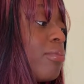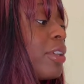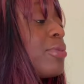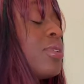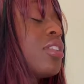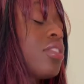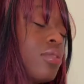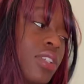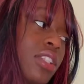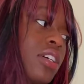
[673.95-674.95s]
It must be
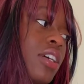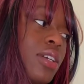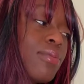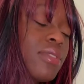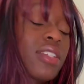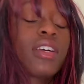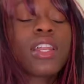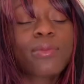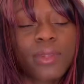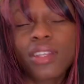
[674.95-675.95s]
three times.
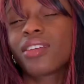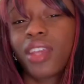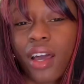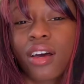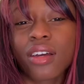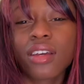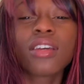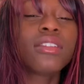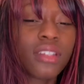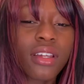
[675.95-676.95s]
And I'd be like, yeah,
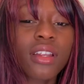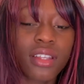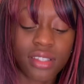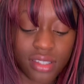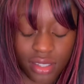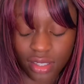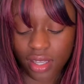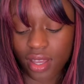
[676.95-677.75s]
yeah, it is.